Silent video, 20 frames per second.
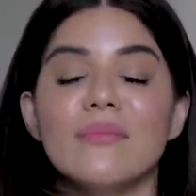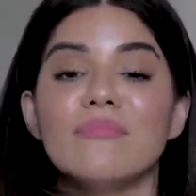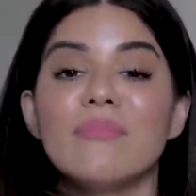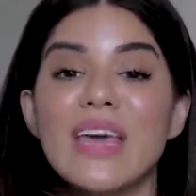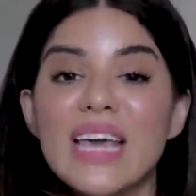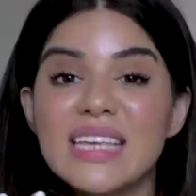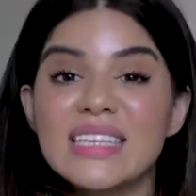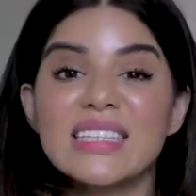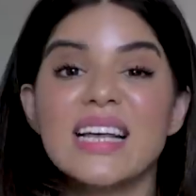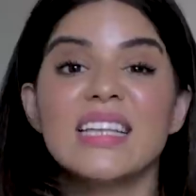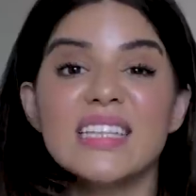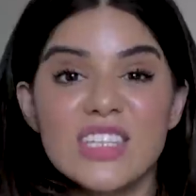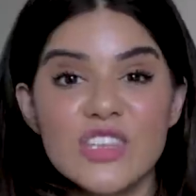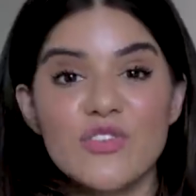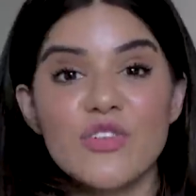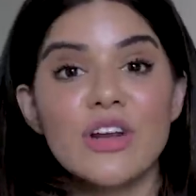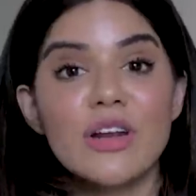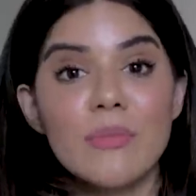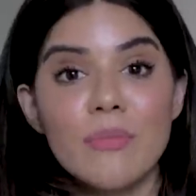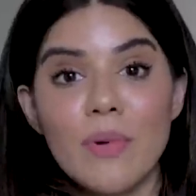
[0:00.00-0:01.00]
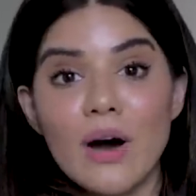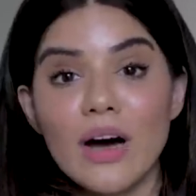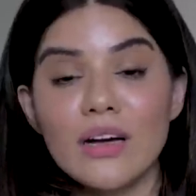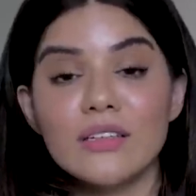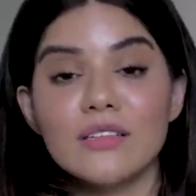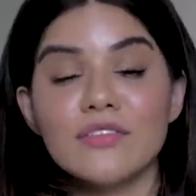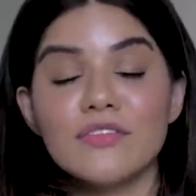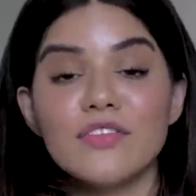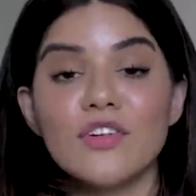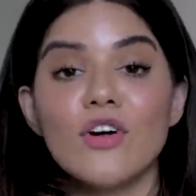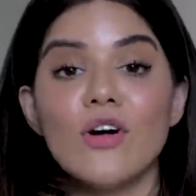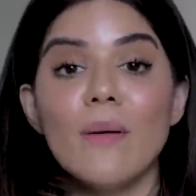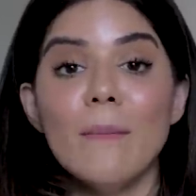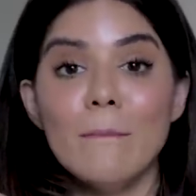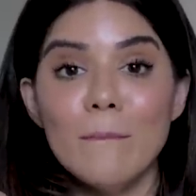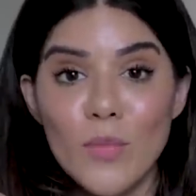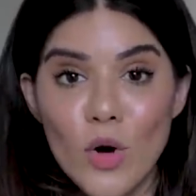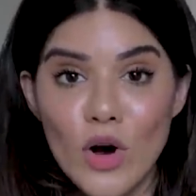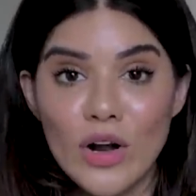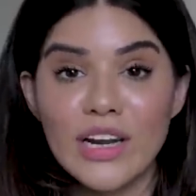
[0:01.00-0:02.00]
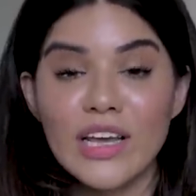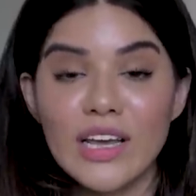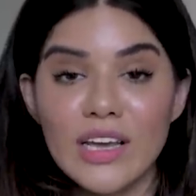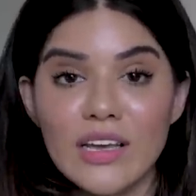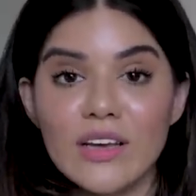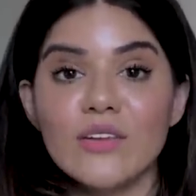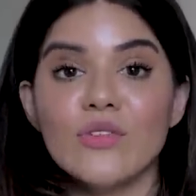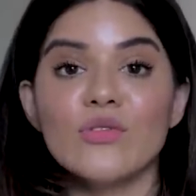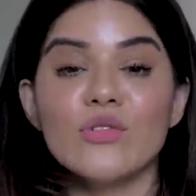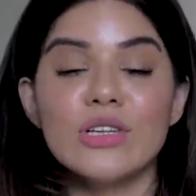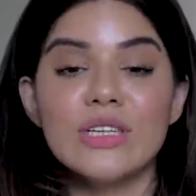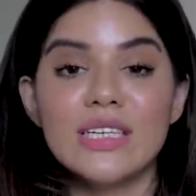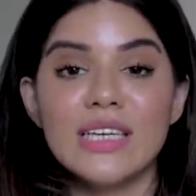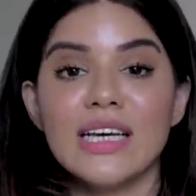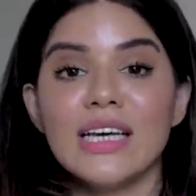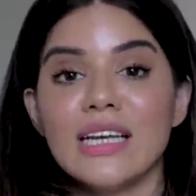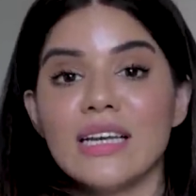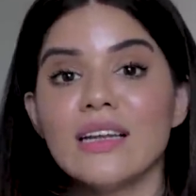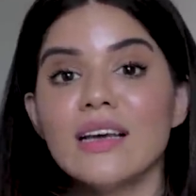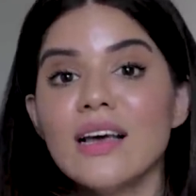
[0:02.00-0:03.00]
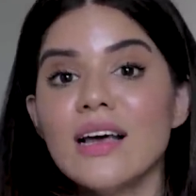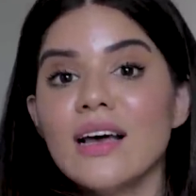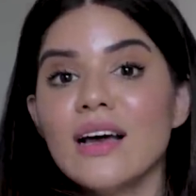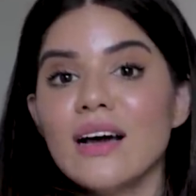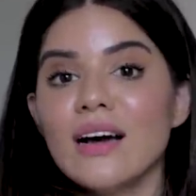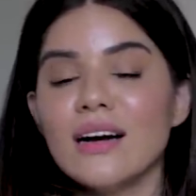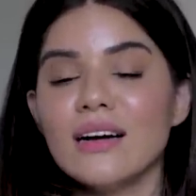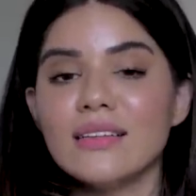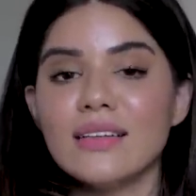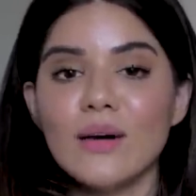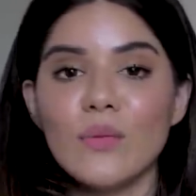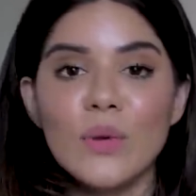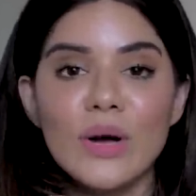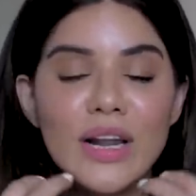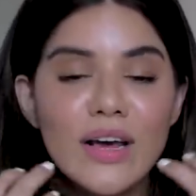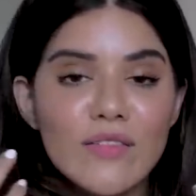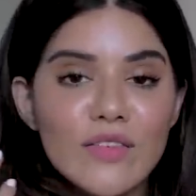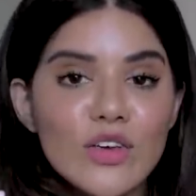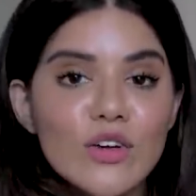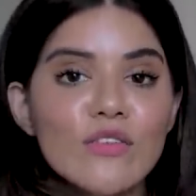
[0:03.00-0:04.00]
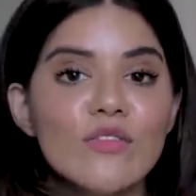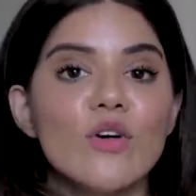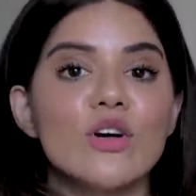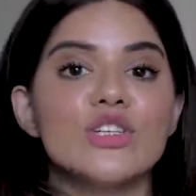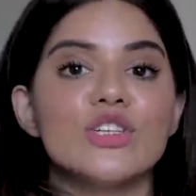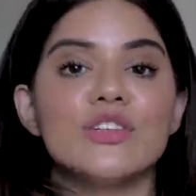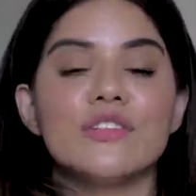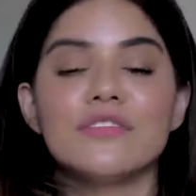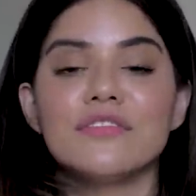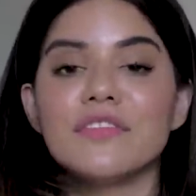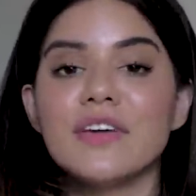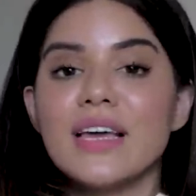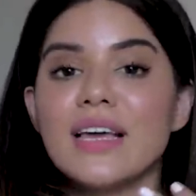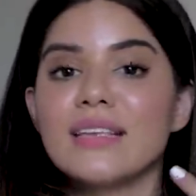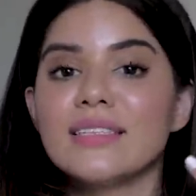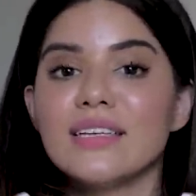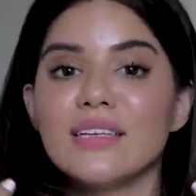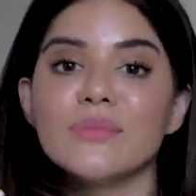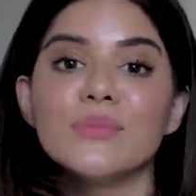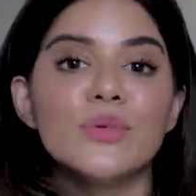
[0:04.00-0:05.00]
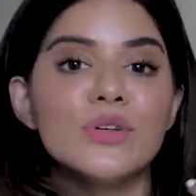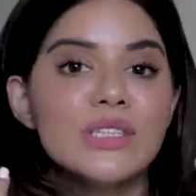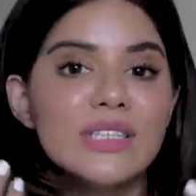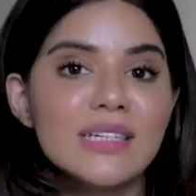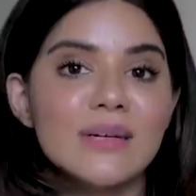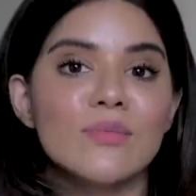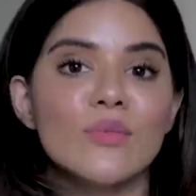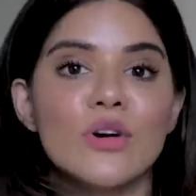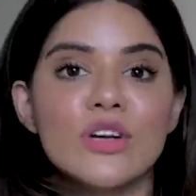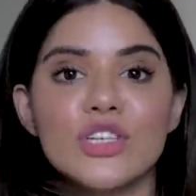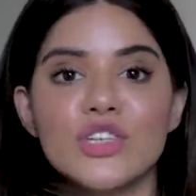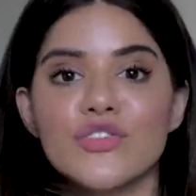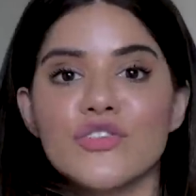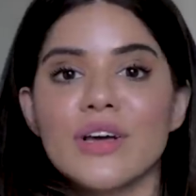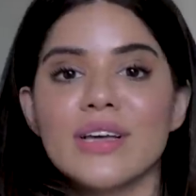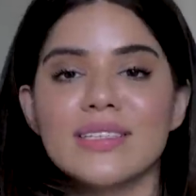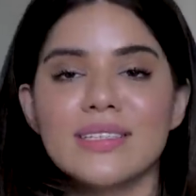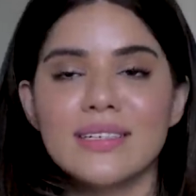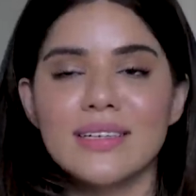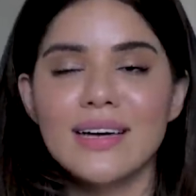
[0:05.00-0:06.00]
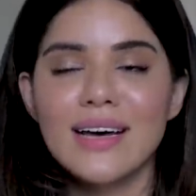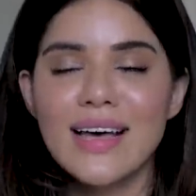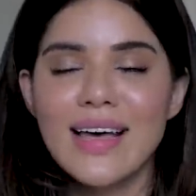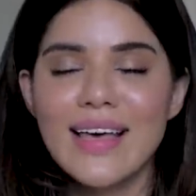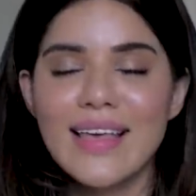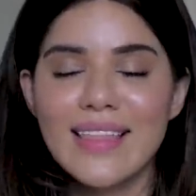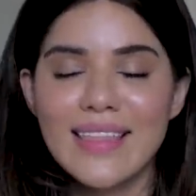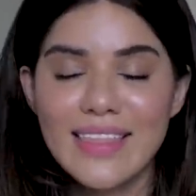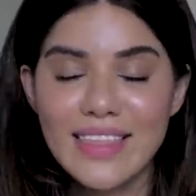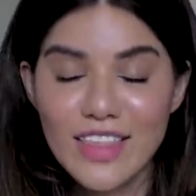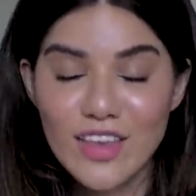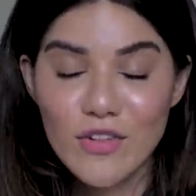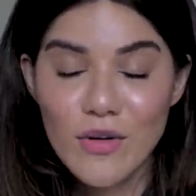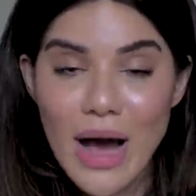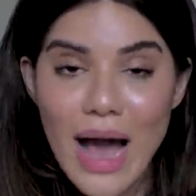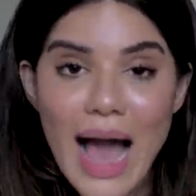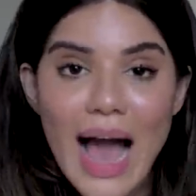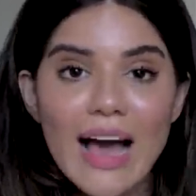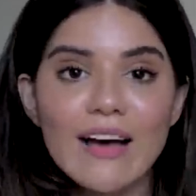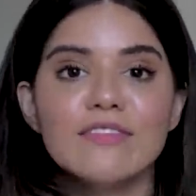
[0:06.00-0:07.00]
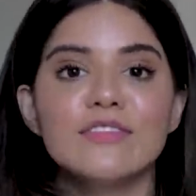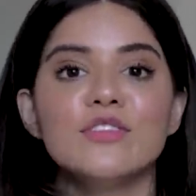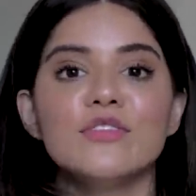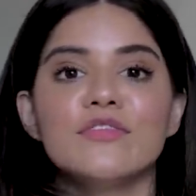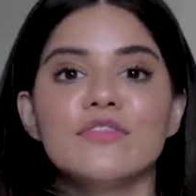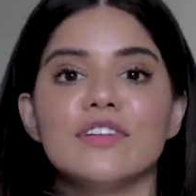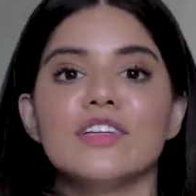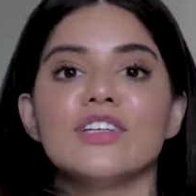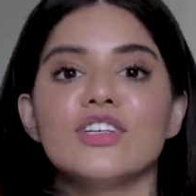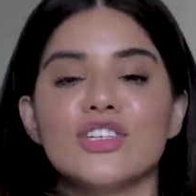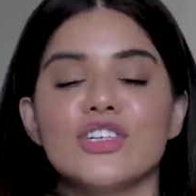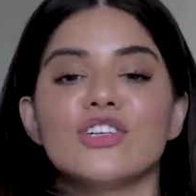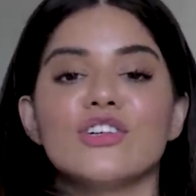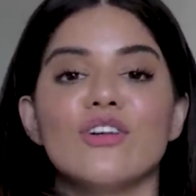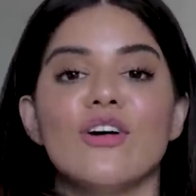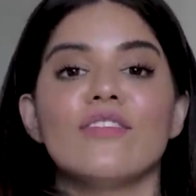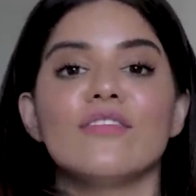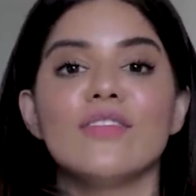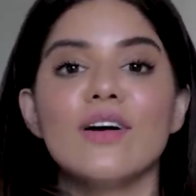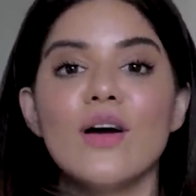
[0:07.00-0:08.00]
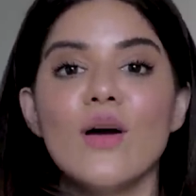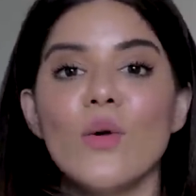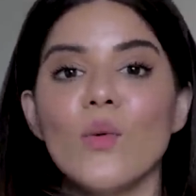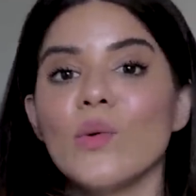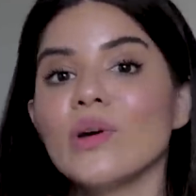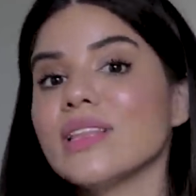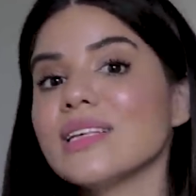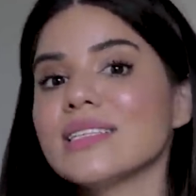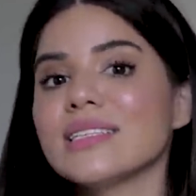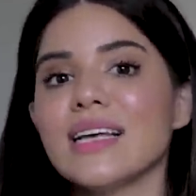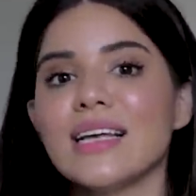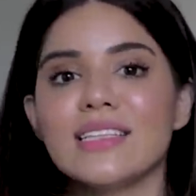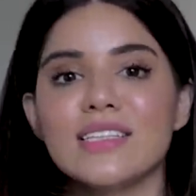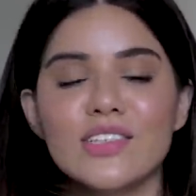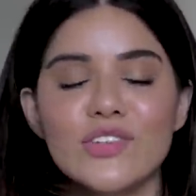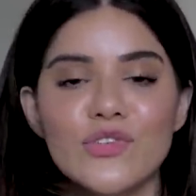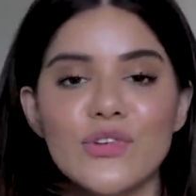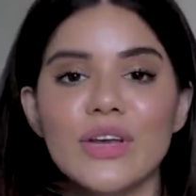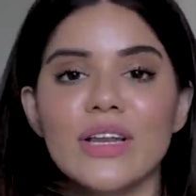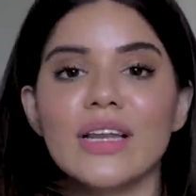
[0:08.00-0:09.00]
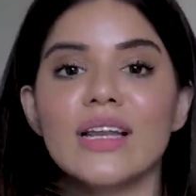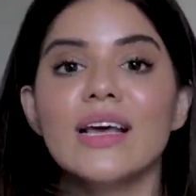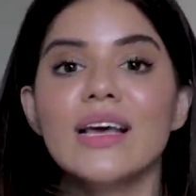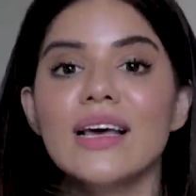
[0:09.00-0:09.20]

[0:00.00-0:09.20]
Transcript: make sunscreen a part of your morning routine, that whenever you wash your face and put some moisturizer, you have to finish it off with a sunscreen,